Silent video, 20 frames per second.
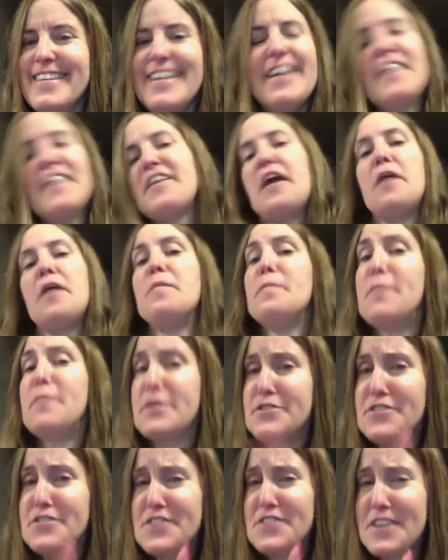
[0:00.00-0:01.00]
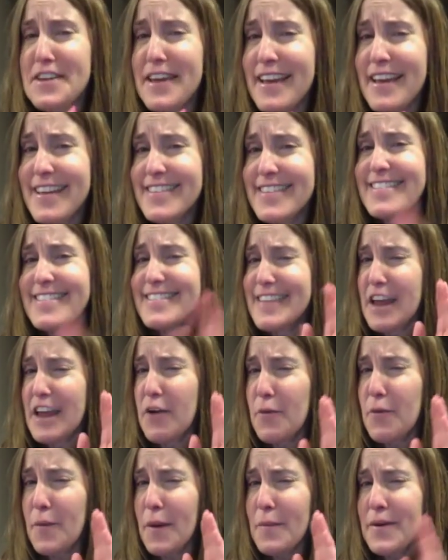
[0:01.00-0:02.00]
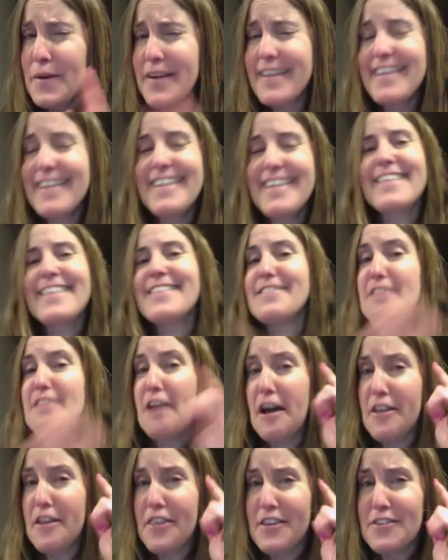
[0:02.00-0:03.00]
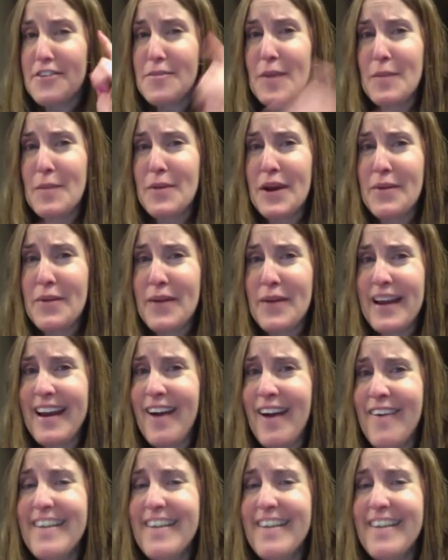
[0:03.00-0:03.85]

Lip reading: Okay, but just in case, can't remember. A lot of things in my brain right now.